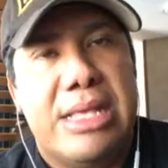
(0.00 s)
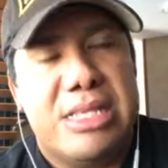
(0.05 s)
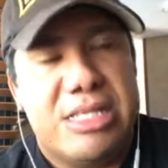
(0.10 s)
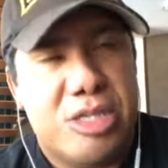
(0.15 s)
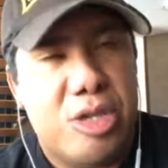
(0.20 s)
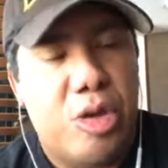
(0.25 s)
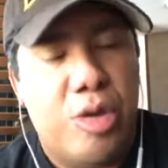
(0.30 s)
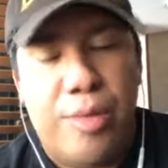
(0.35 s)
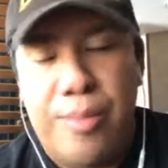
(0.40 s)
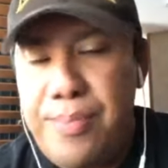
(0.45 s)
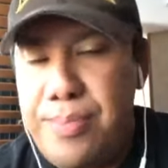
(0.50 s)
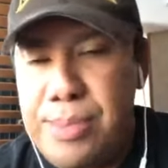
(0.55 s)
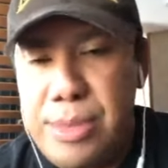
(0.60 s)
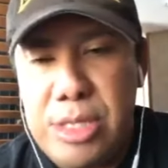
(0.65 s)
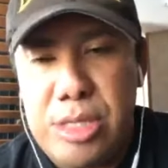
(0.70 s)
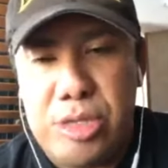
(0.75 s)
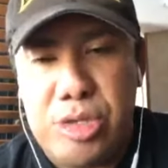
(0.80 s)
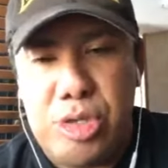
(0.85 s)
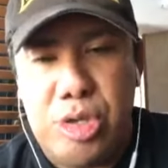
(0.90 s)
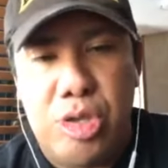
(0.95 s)
So,
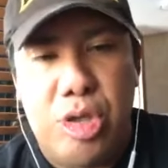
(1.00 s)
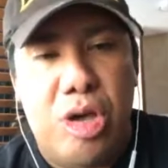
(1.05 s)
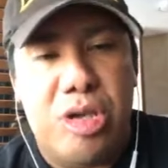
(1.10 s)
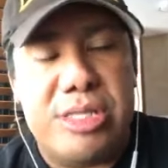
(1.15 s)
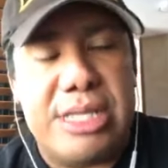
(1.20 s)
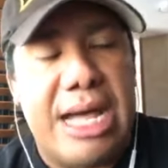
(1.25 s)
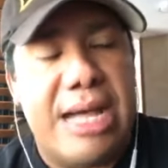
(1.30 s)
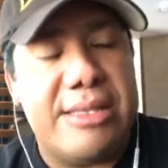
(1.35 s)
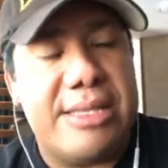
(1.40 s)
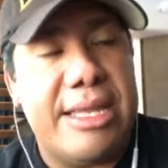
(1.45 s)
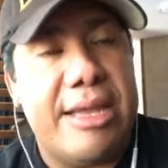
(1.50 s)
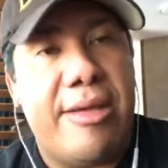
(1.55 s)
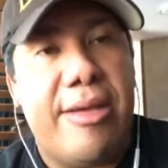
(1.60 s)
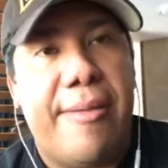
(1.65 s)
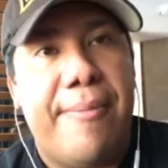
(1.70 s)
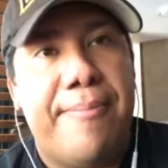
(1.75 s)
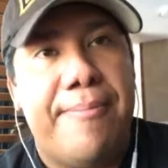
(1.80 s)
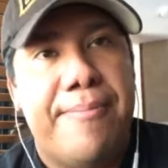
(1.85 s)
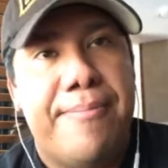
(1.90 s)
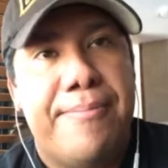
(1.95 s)
to those out
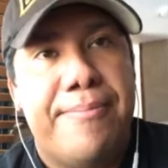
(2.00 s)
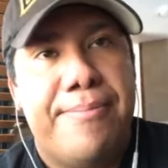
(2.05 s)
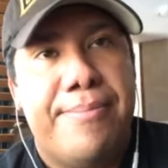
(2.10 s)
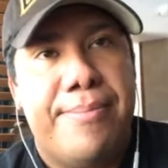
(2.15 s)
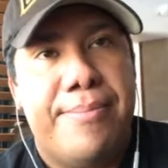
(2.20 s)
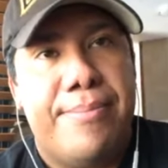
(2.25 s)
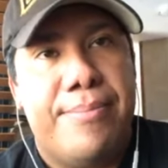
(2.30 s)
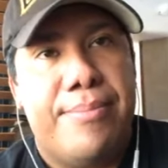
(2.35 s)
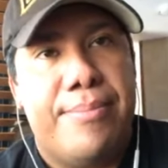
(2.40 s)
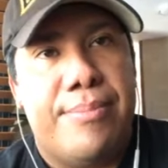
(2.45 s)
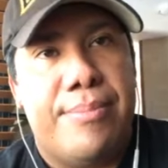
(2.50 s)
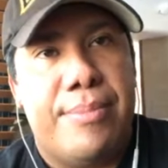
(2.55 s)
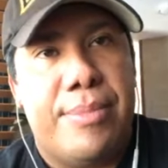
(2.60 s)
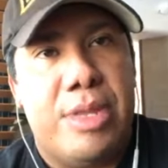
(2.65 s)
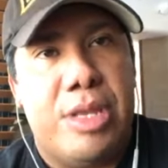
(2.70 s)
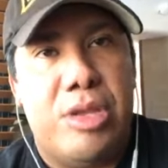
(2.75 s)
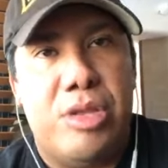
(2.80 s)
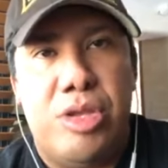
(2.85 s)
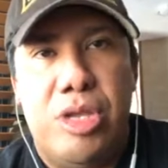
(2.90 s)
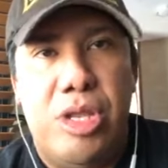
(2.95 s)
there,
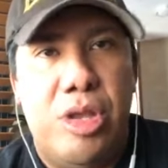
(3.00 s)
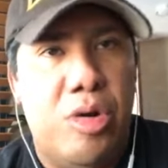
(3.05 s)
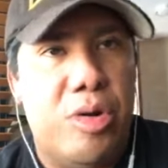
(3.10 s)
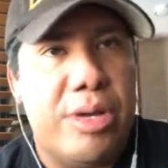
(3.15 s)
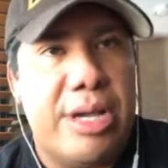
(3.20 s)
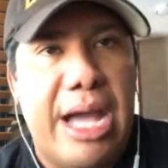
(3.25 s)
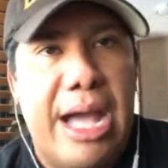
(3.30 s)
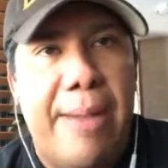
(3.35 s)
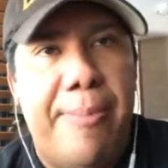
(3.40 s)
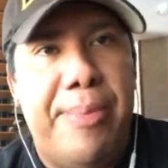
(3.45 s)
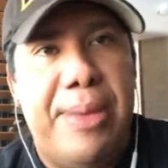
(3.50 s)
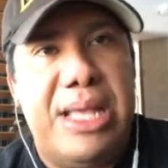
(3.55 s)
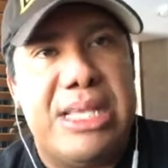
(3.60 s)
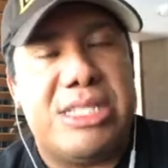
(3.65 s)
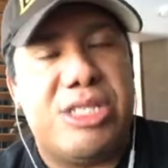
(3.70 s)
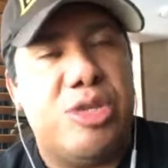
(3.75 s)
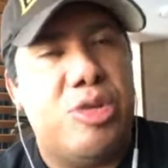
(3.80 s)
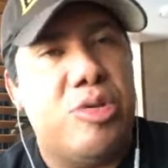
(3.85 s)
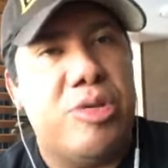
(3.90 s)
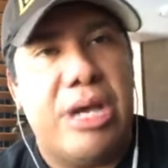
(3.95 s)
you know, God
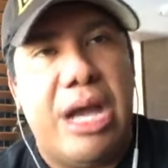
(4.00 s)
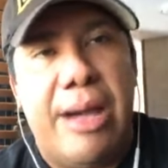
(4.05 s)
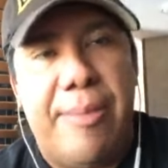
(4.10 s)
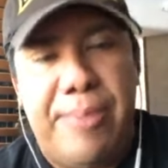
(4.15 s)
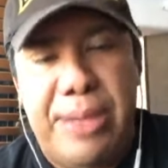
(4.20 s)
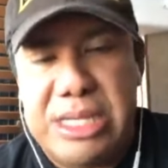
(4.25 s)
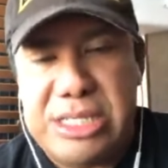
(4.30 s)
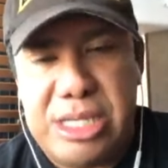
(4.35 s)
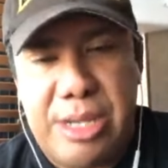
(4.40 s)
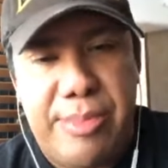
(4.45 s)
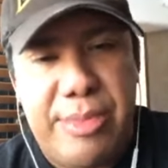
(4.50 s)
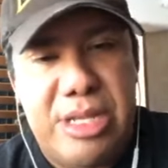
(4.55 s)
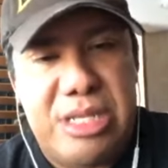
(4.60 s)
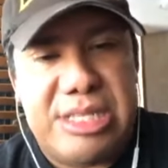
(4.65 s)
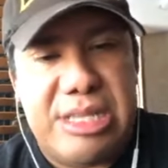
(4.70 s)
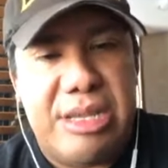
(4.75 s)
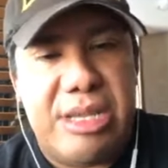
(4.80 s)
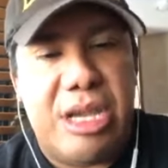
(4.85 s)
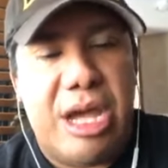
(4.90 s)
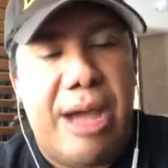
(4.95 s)
bless you, God bless our
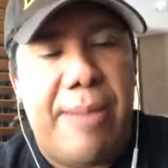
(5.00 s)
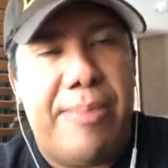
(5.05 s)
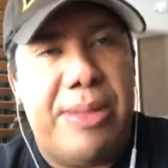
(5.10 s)
military, God